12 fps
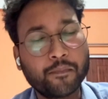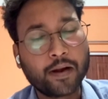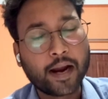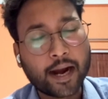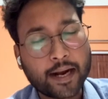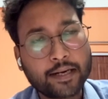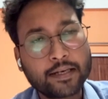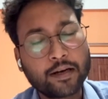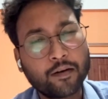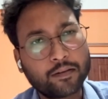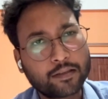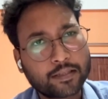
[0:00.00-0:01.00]
And
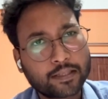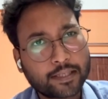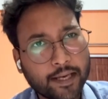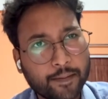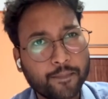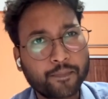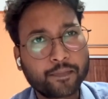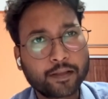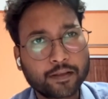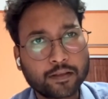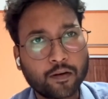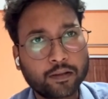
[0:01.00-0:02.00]
on the same
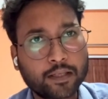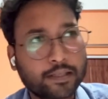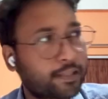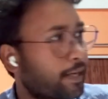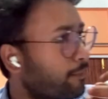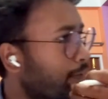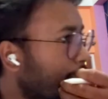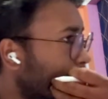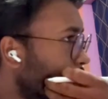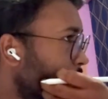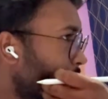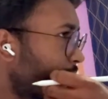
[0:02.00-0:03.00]

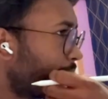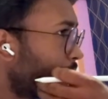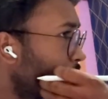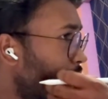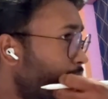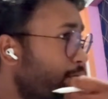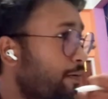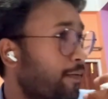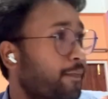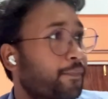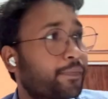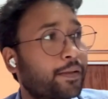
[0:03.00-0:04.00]
case, if
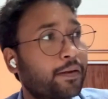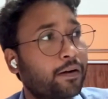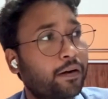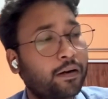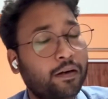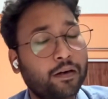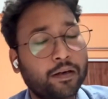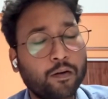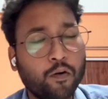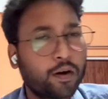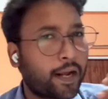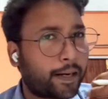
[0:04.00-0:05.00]

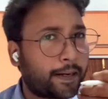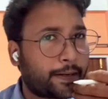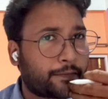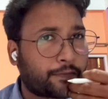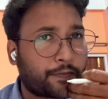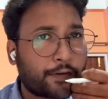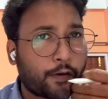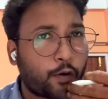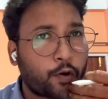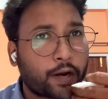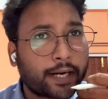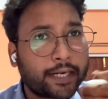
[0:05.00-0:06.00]
O negative
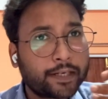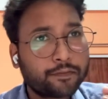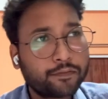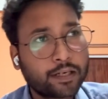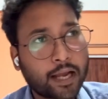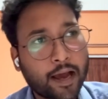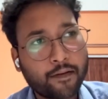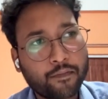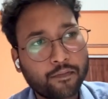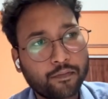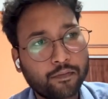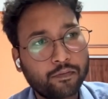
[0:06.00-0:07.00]

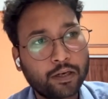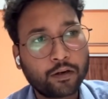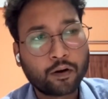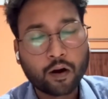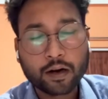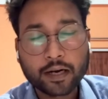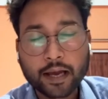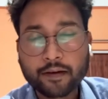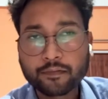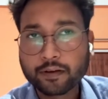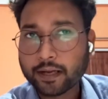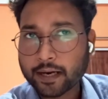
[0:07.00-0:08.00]
will not
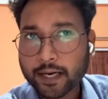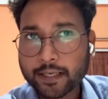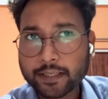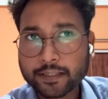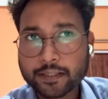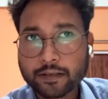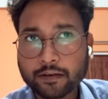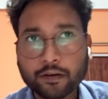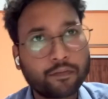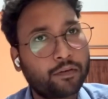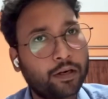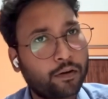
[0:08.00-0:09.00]
have A antigen,
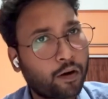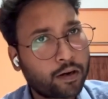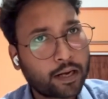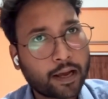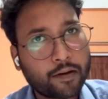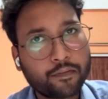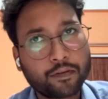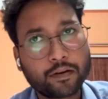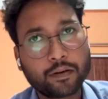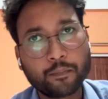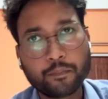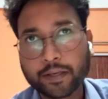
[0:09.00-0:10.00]
will not have
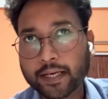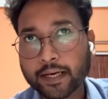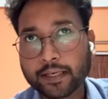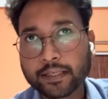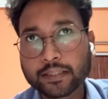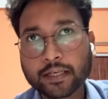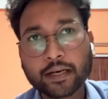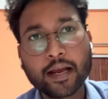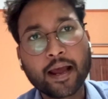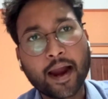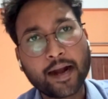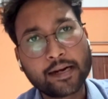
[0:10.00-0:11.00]
B antigen,
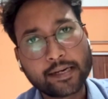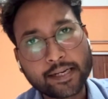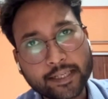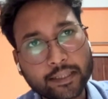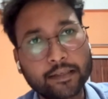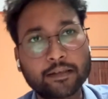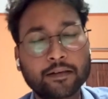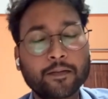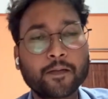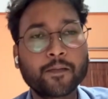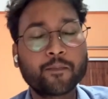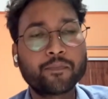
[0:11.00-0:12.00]
and neither
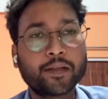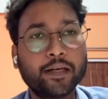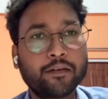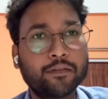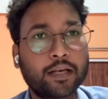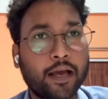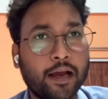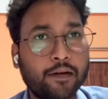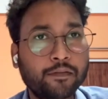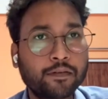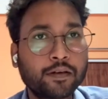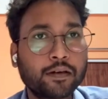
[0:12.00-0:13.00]
it will have